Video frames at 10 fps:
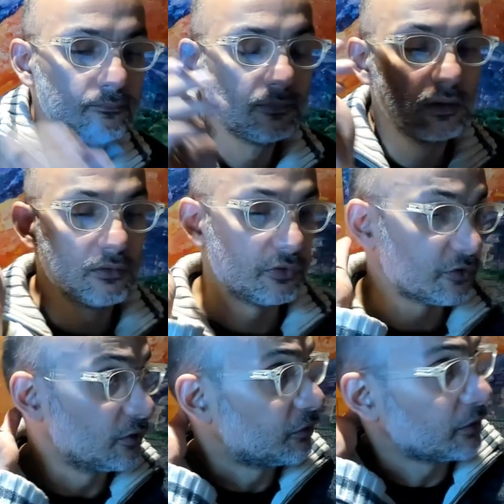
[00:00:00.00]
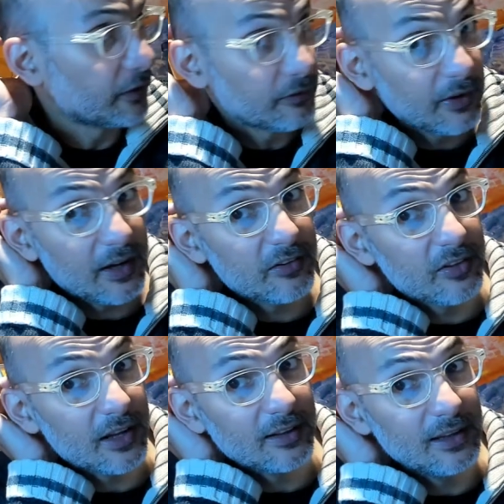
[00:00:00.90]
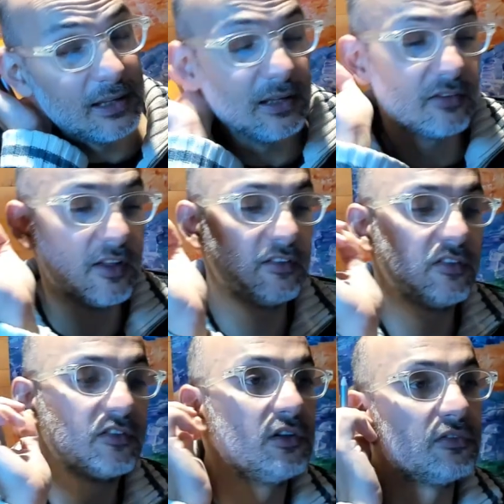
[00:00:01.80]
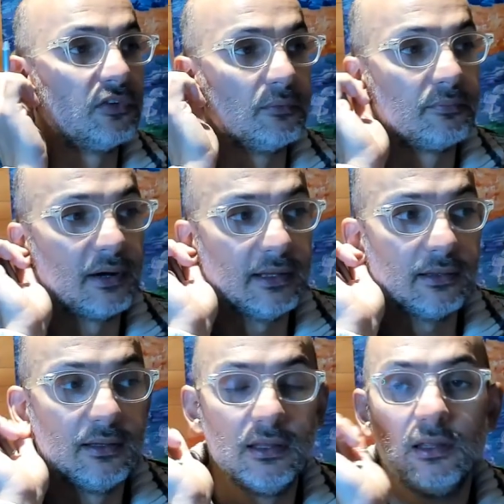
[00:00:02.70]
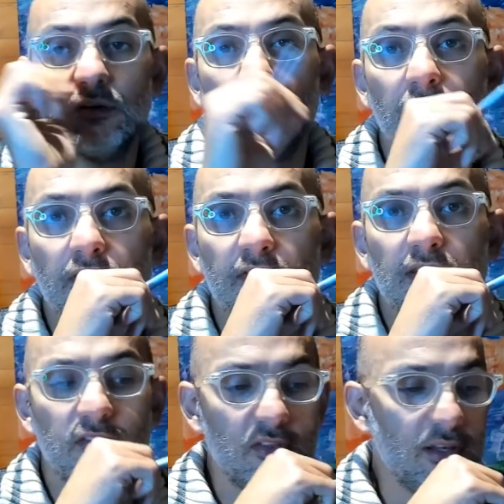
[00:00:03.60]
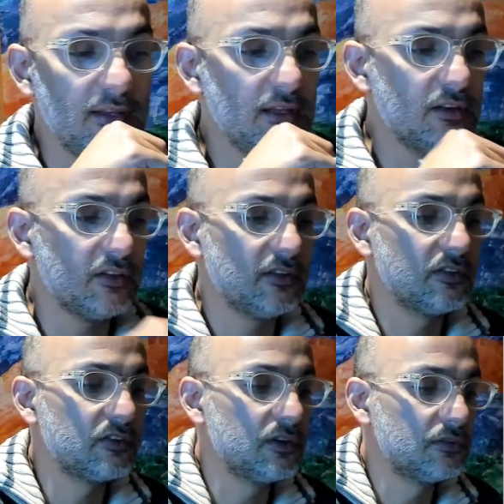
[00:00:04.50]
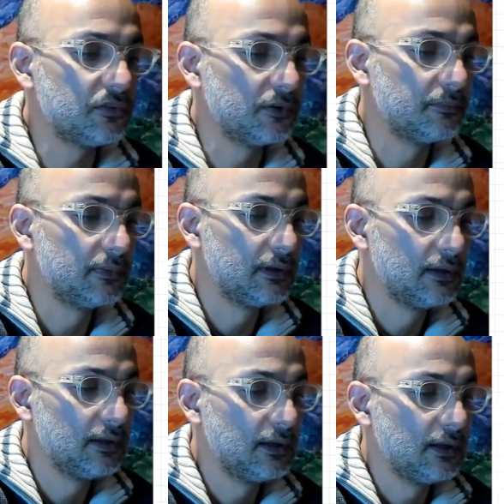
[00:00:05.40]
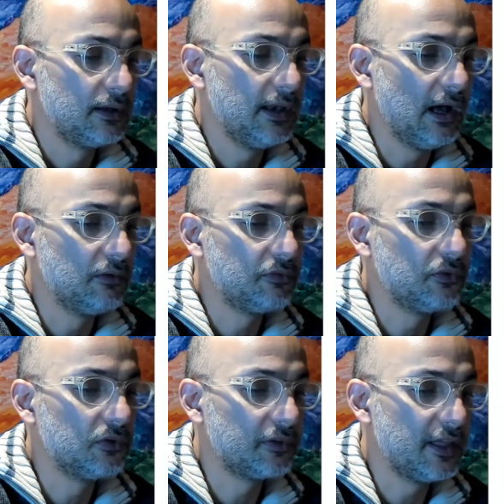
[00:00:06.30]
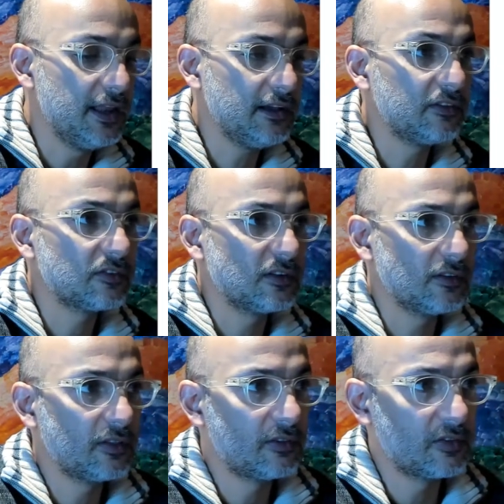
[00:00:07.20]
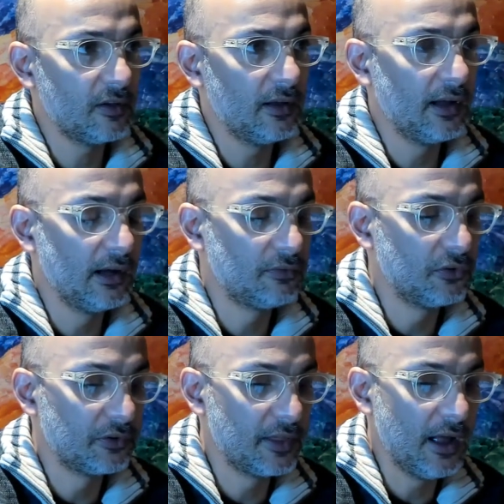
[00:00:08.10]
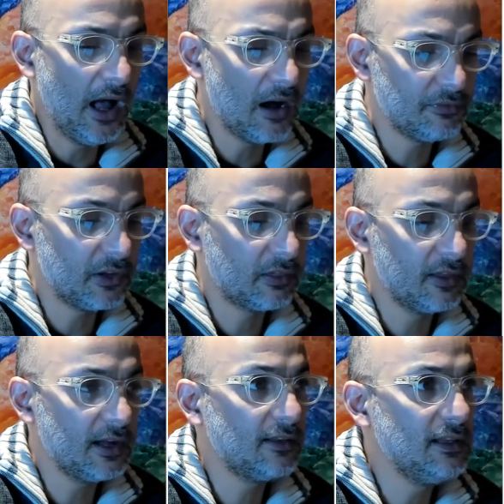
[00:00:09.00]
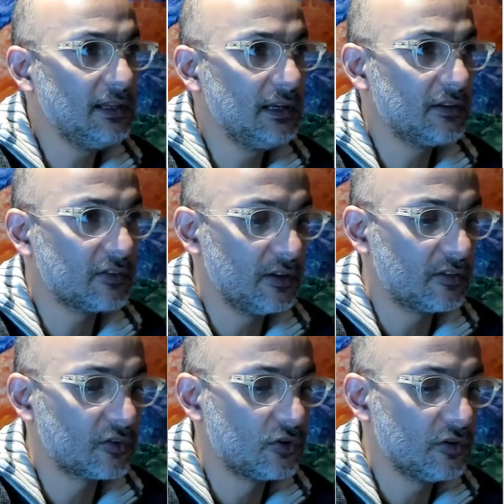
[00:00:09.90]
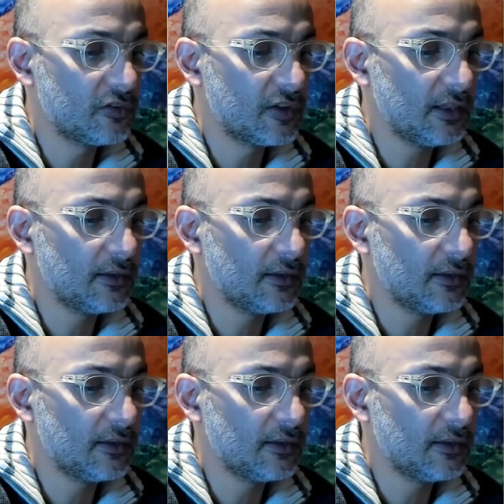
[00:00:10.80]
So for the first 30 years, x is uniform, right? For the first 30 years, x is uniform. Now for the next, for the after 30 years, it's constant